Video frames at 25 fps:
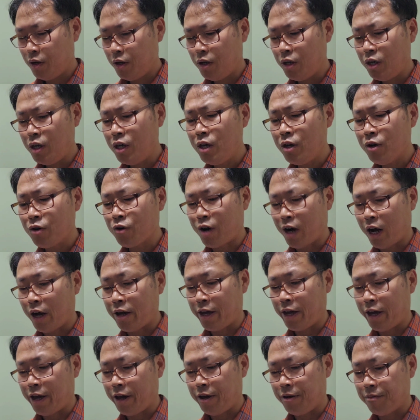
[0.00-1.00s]
Here I
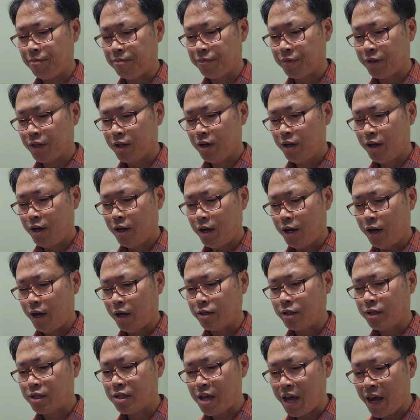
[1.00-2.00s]
am. I
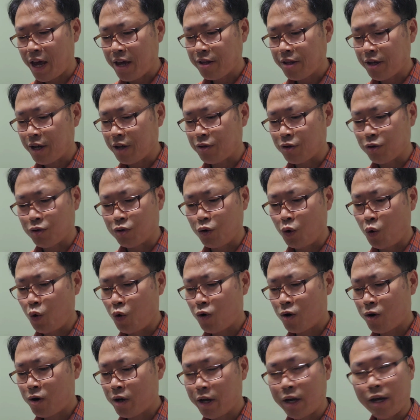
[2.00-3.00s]
stand at the
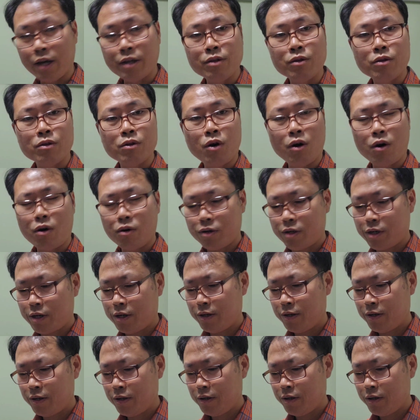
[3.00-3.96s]
door and knock.